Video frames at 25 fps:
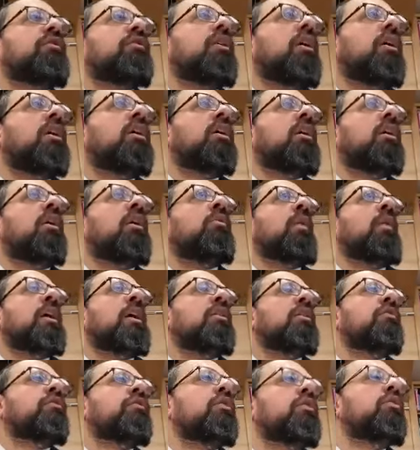a way
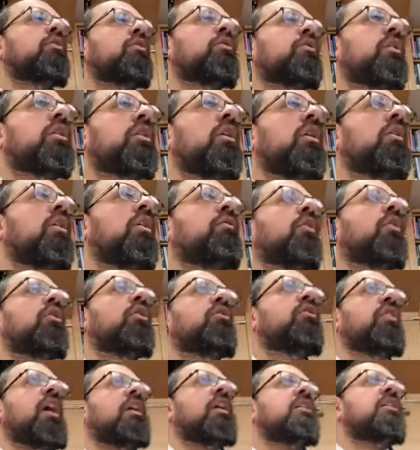of using,
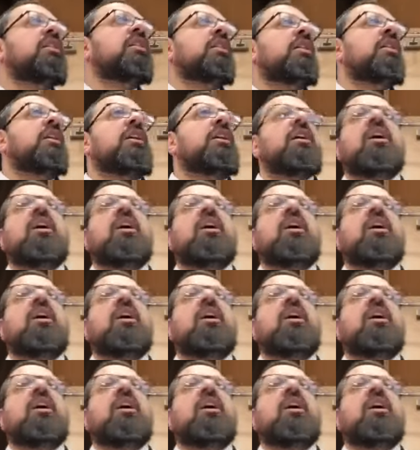avoiding any